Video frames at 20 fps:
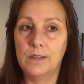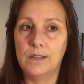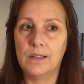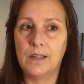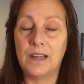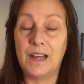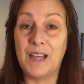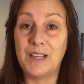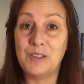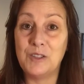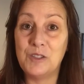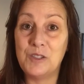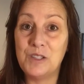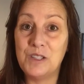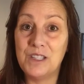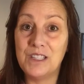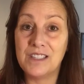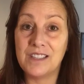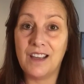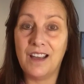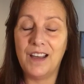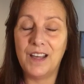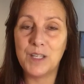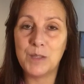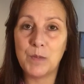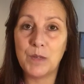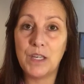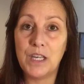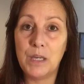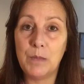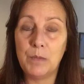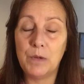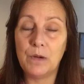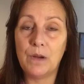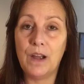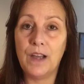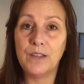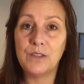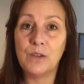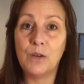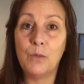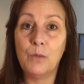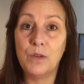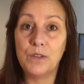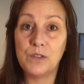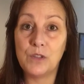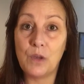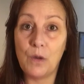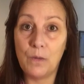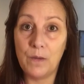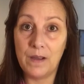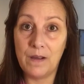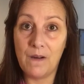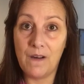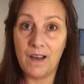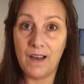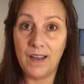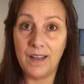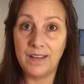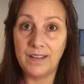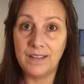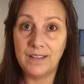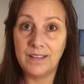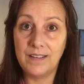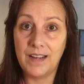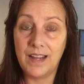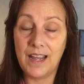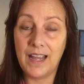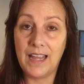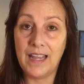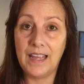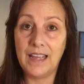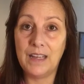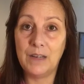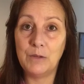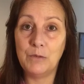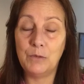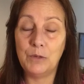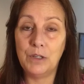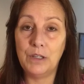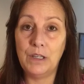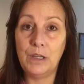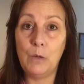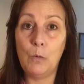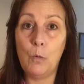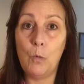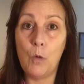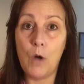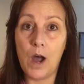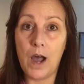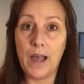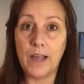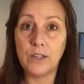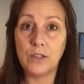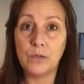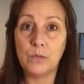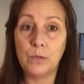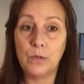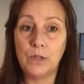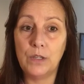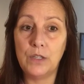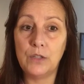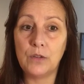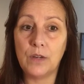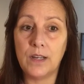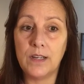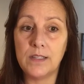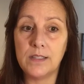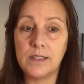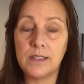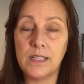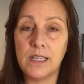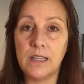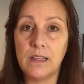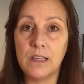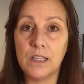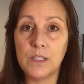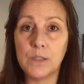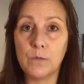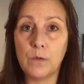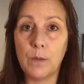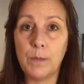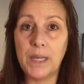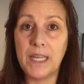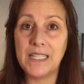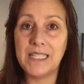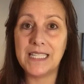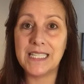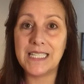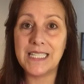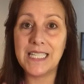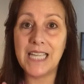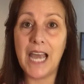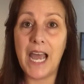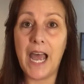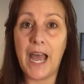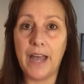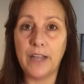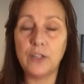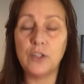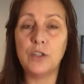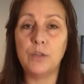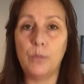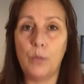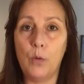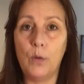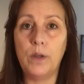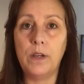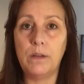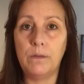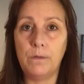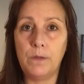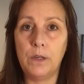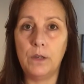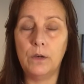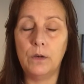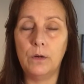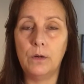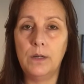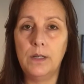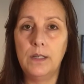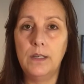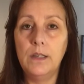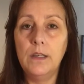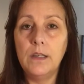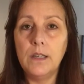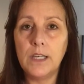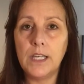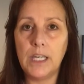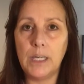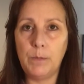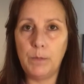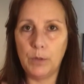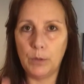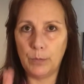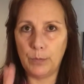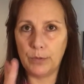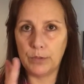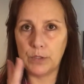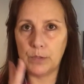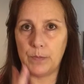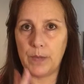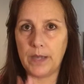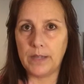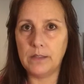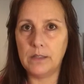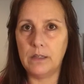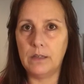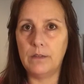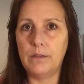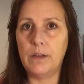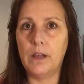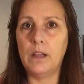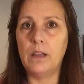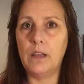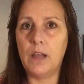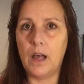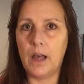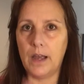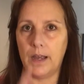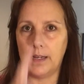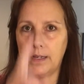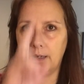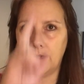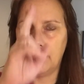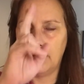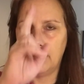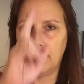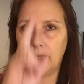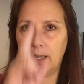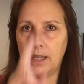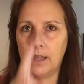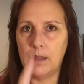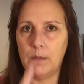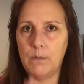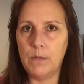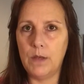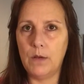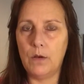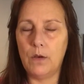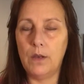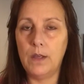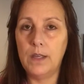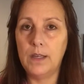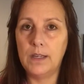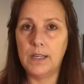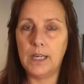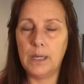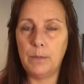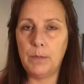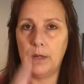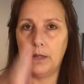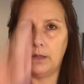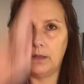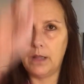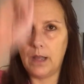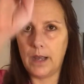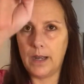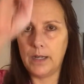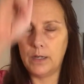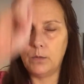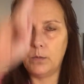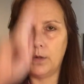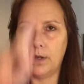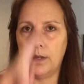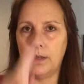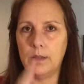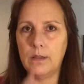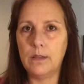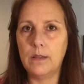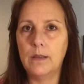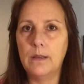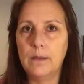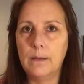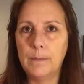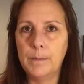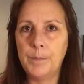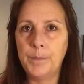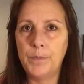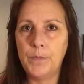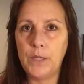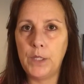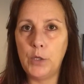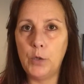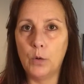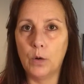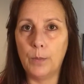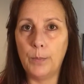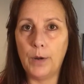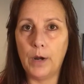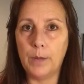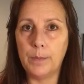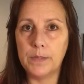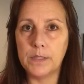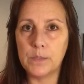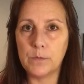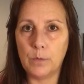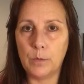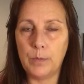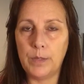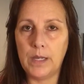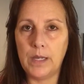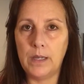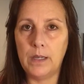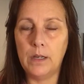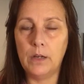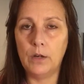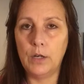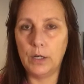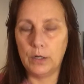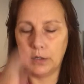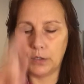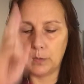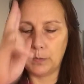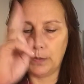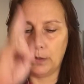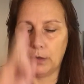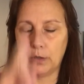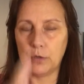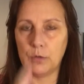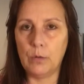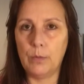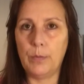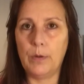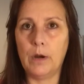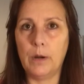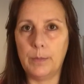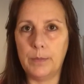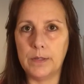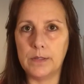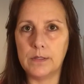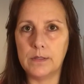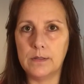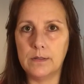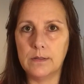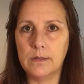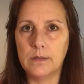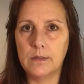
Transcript: and not just to the skies, but keep your eyes on what's going on. And really watch, really try to see this from a detached point of view. Keep your perspective aligned in the middle. Keep it aligned with your purpose for being here, your spiritual purpose.